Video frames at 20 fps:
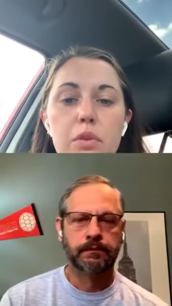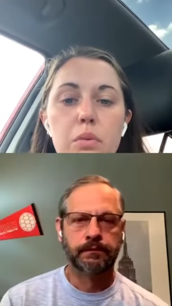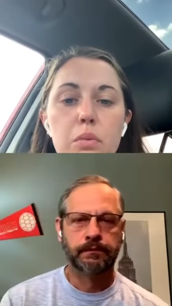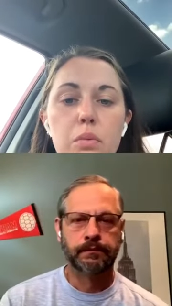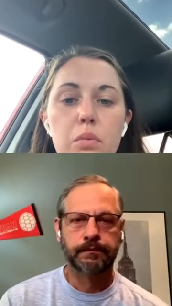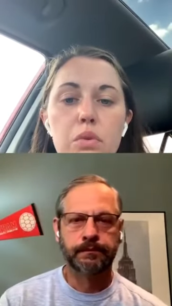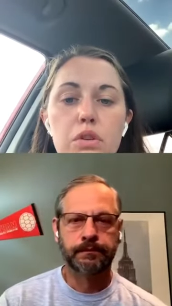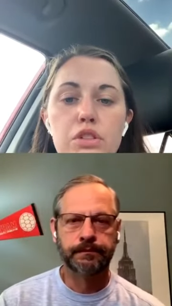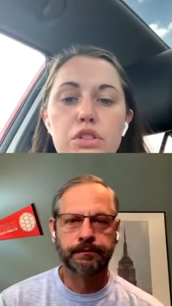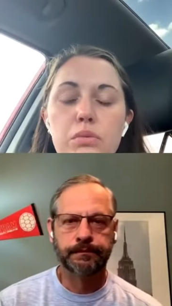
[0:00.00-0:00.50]

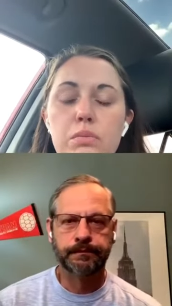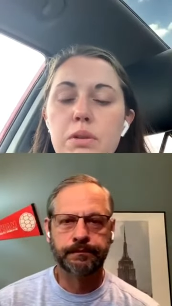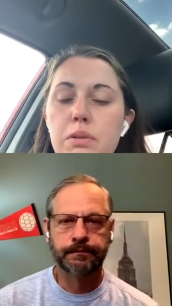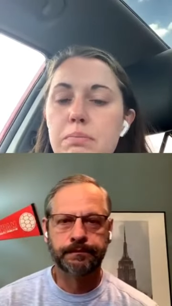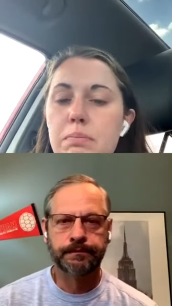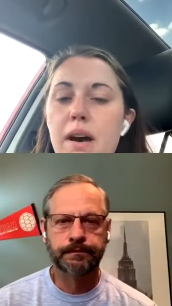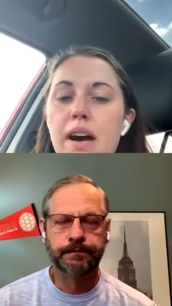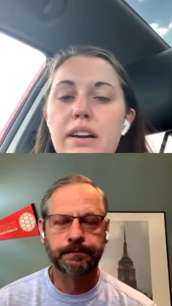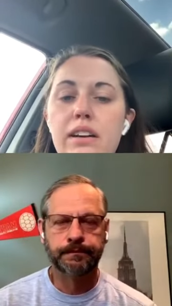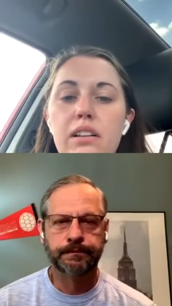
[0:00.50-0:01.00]
Speaker 1: um,
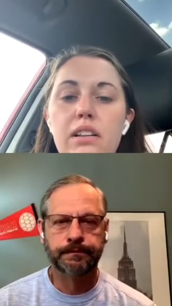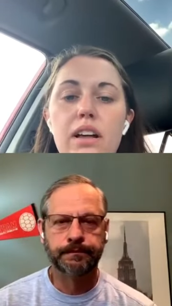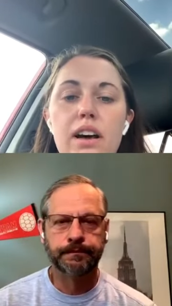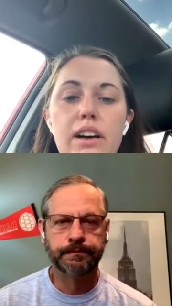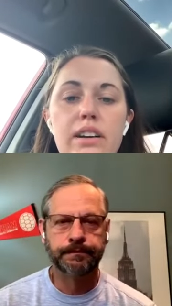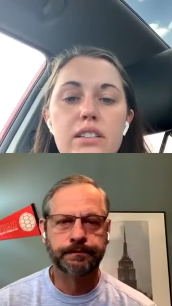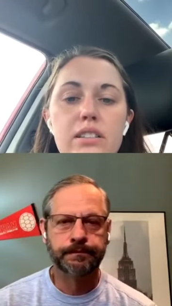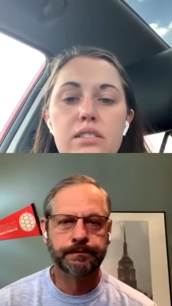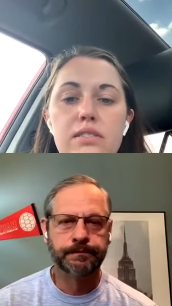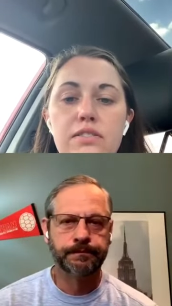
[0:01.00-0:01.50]
would you
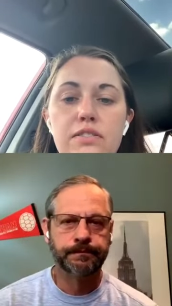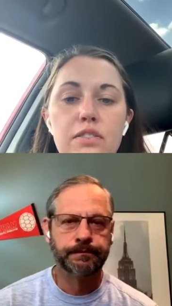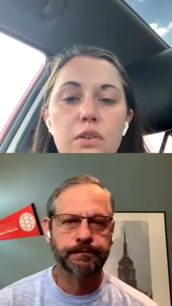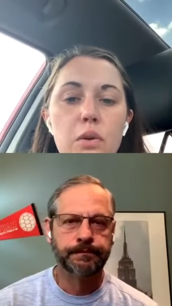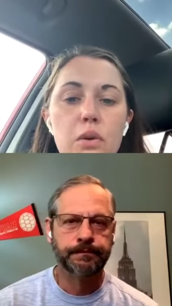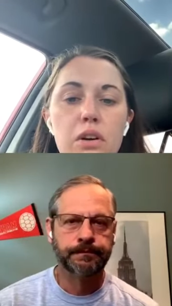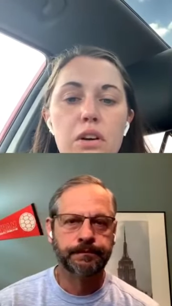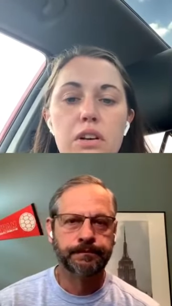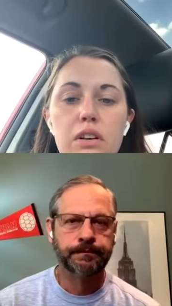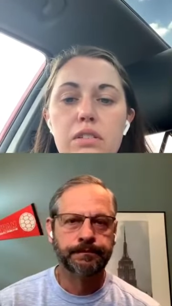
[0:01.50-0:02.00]
be
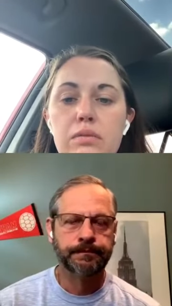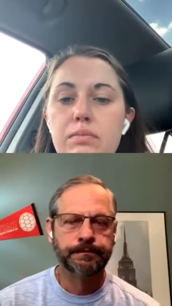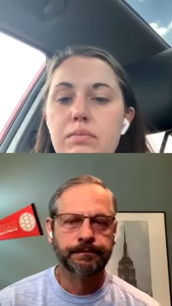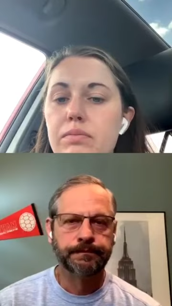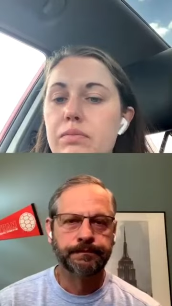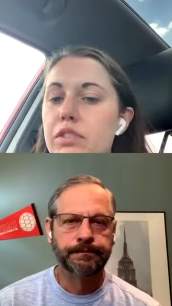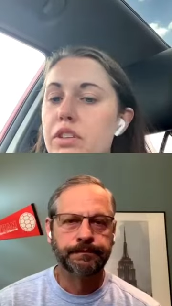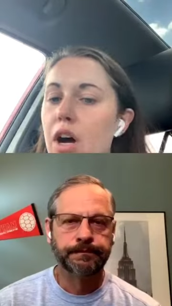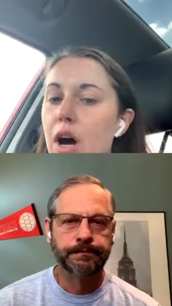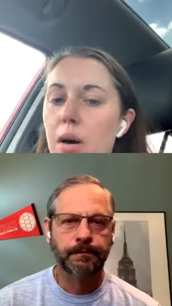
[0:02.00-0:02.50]
penalized
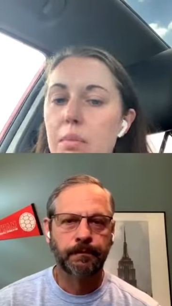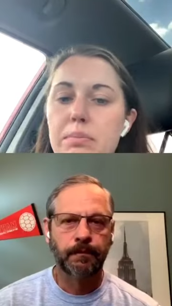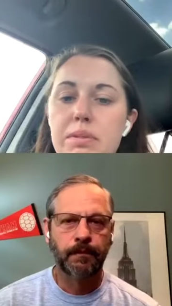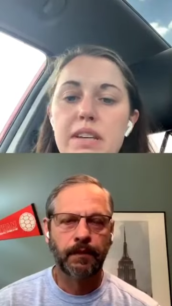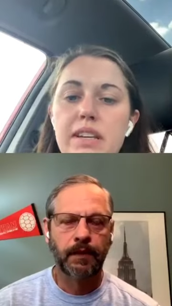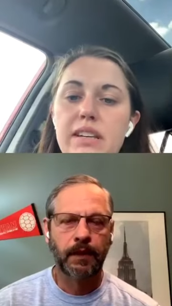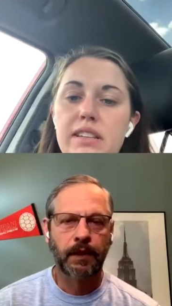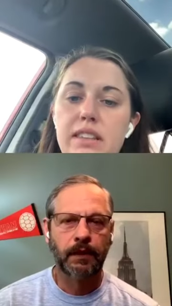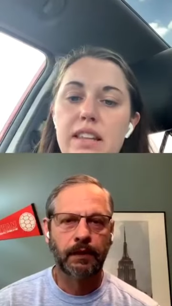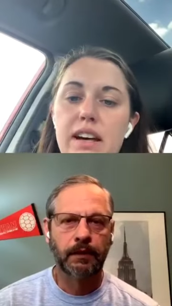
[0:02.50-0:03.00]
for
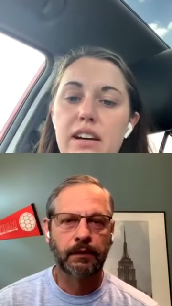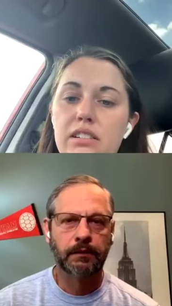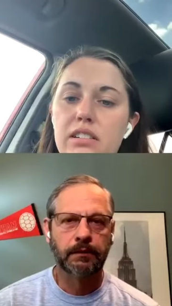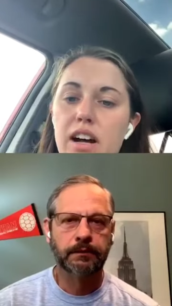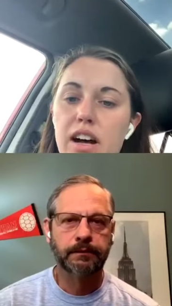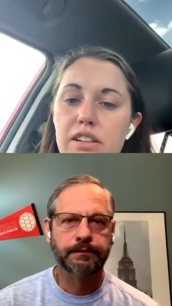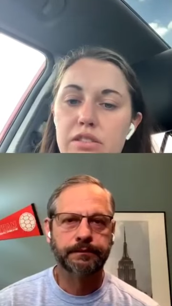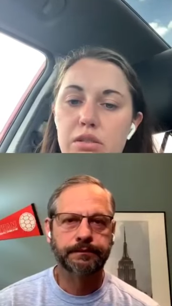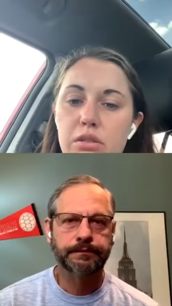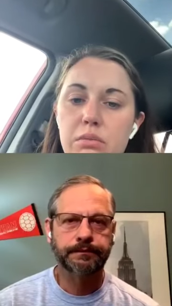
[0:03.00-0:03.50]
not
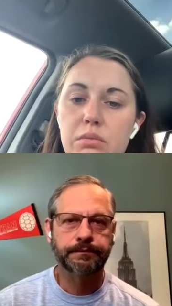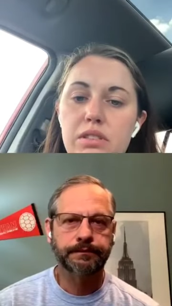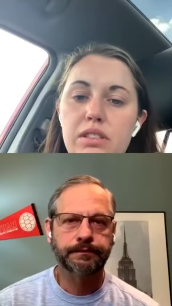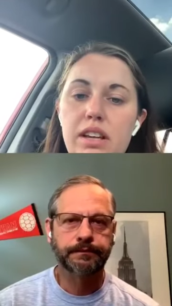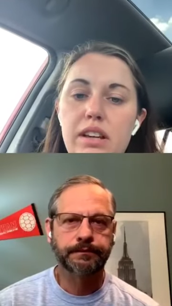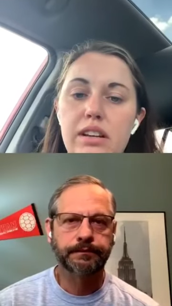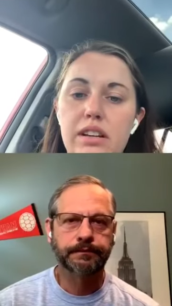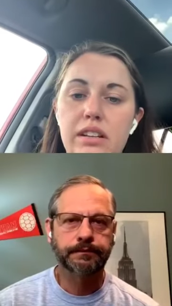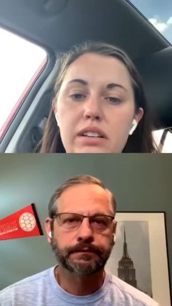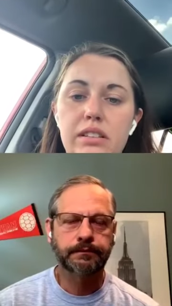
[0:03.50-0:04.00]
being in that
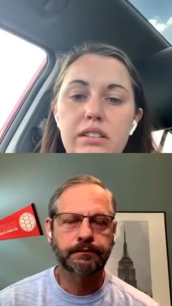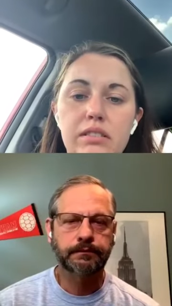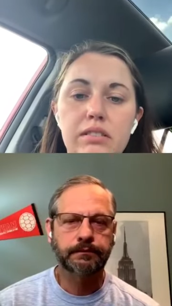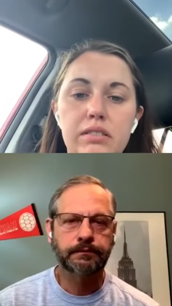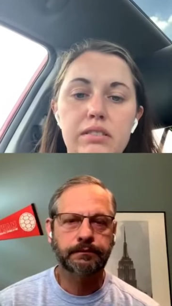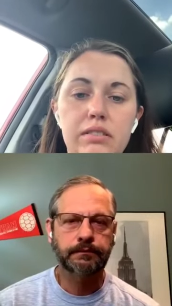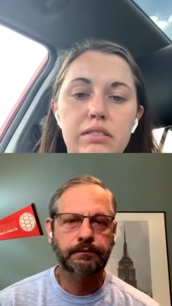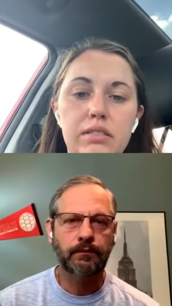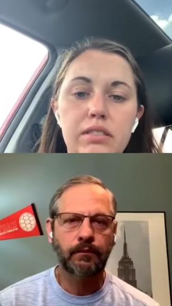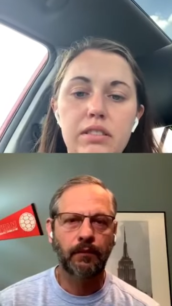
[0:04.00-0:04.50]
classroom
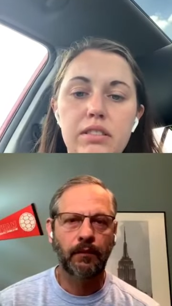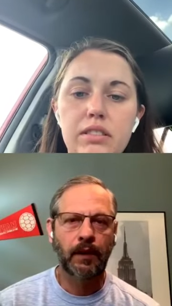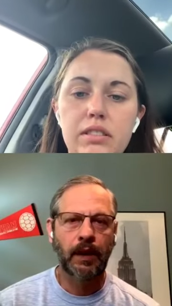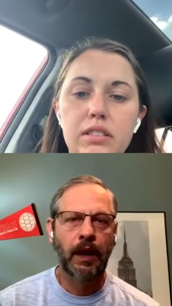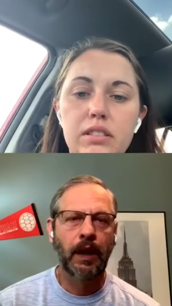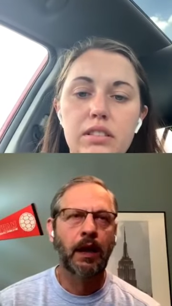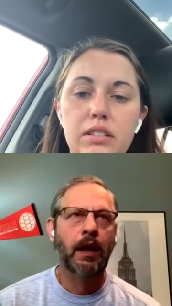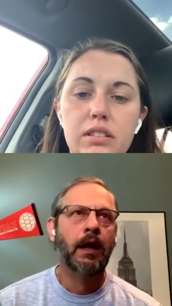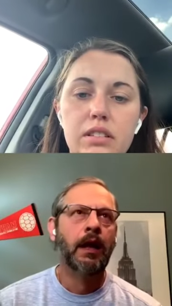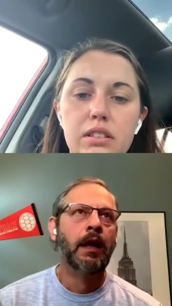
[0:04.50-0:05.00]
setting?
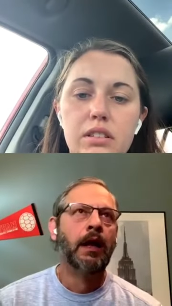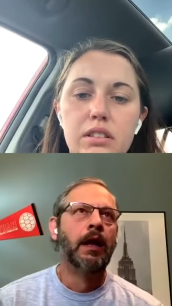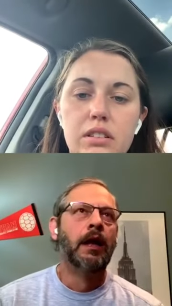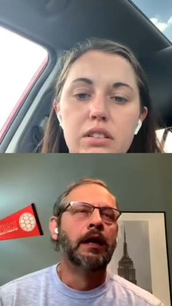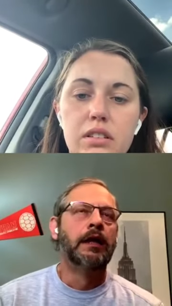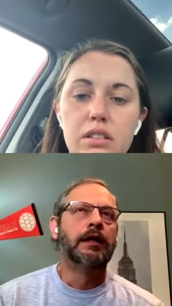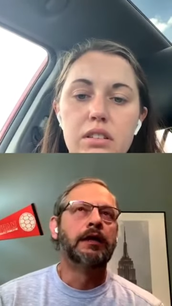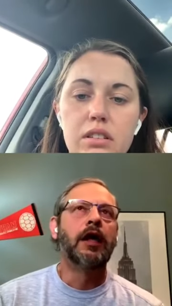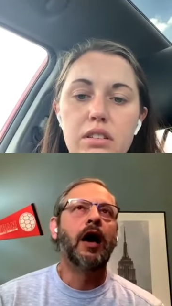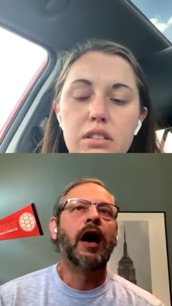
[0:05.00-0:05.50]

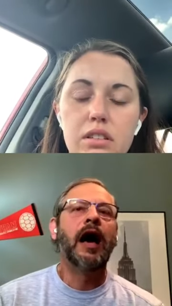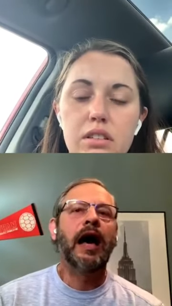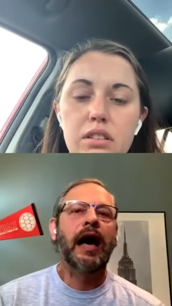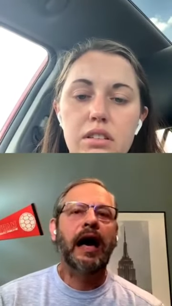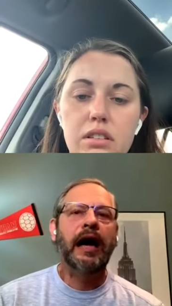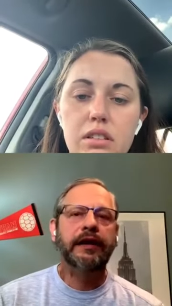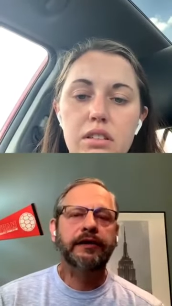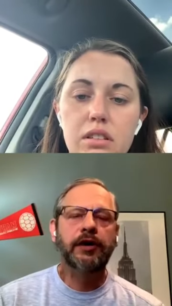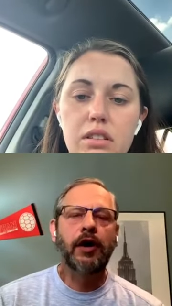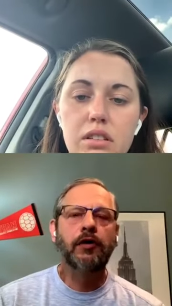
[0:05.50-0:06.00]

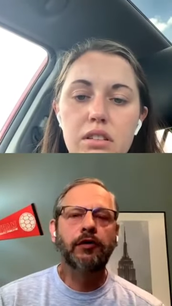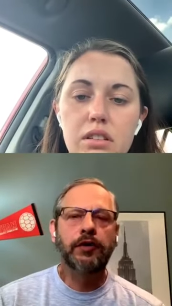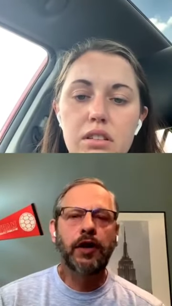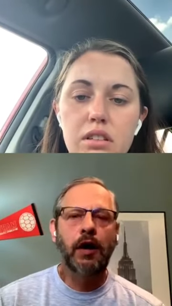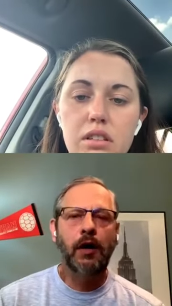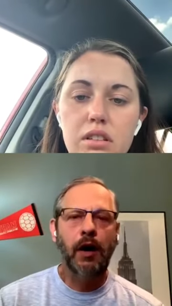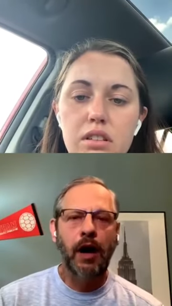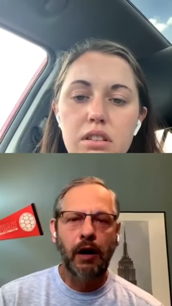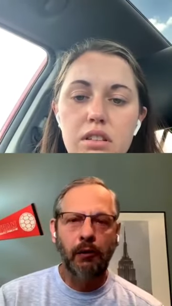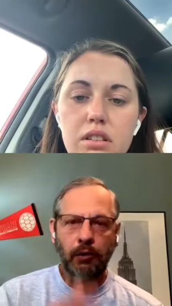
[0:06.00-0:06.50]
Speaker 2: You know,
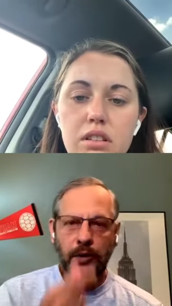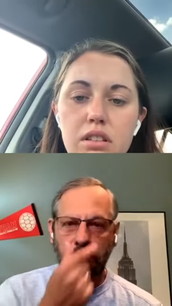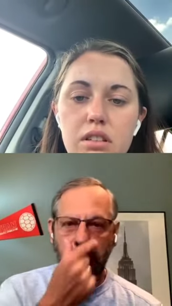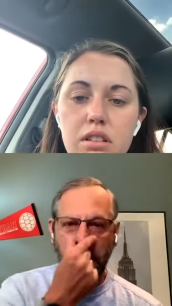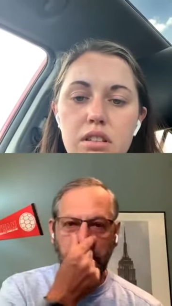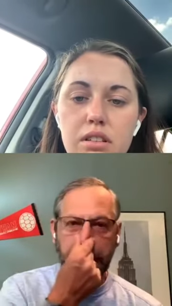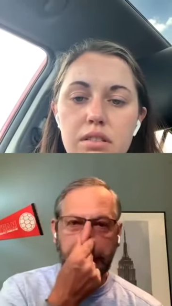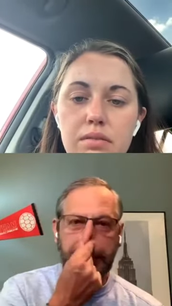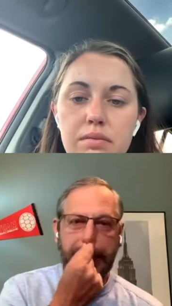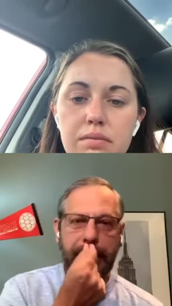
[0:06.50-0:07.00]
I, I, don't
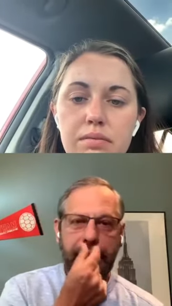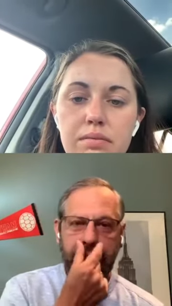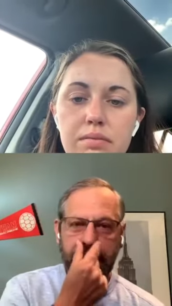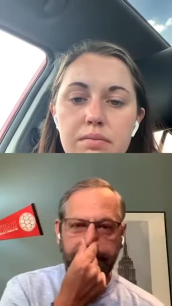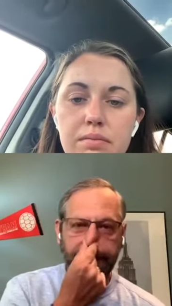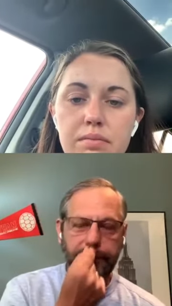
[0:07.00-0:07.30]
know how we're